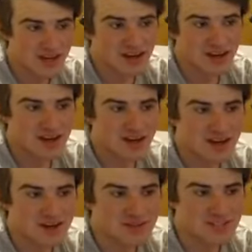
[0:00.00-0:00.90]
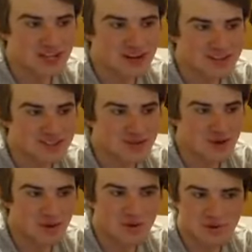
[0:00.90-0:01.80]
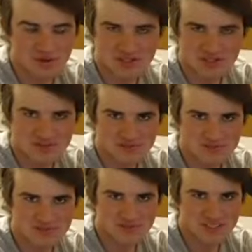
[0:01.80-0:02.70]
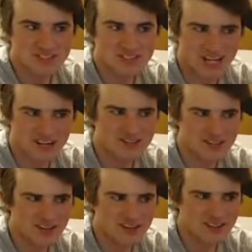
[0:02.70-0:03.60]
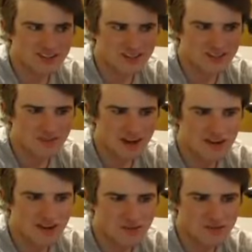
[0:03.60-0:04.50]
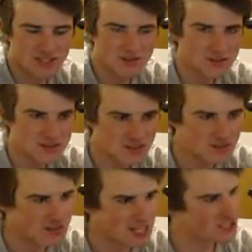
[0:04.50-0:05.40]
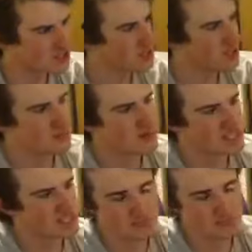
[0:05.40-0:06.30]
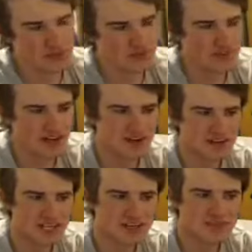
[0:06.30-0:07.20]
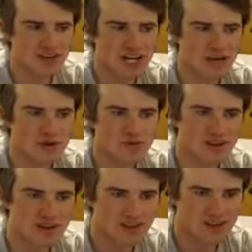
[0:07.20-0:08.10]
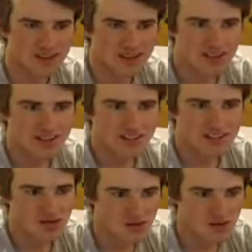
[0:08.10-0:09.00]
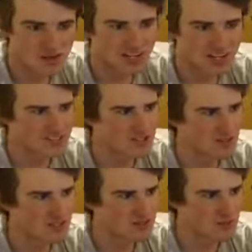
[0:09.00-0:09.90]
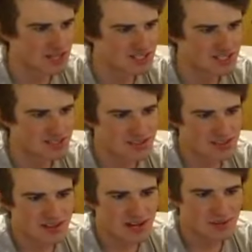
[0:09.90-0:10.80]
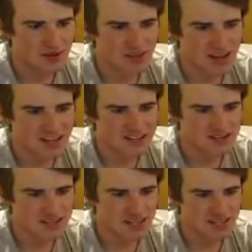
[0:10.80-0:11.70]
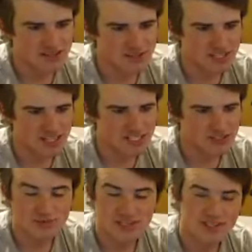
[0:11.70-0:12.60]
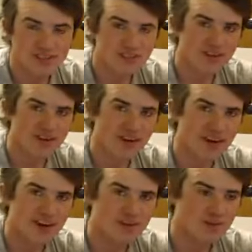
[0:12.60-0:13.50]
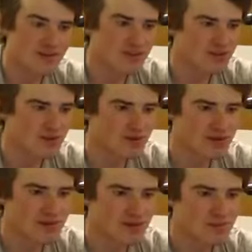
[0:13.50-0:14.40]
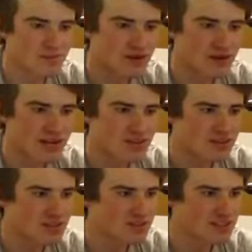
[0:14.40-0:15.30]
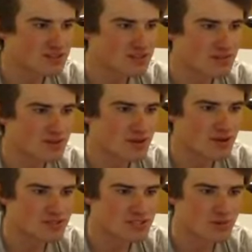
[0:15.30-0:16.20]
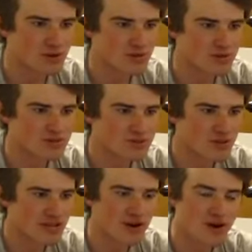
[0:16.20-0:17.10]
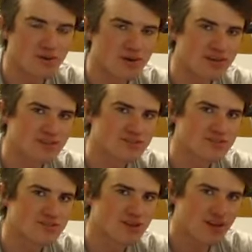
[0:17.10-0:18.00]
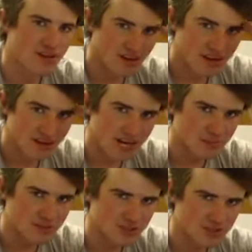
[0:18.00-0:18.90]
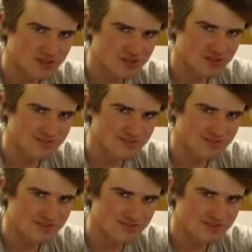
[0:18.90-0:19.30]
The character Whole Horse, the entire stallion, the firearm he uses, his magical bullet firing infinite ammo gun. So thank you guys so much for watching. I'm going to lie and say tune in next week and we'll have another one. But I think that's going to be all she wrote. So like always, happy trails.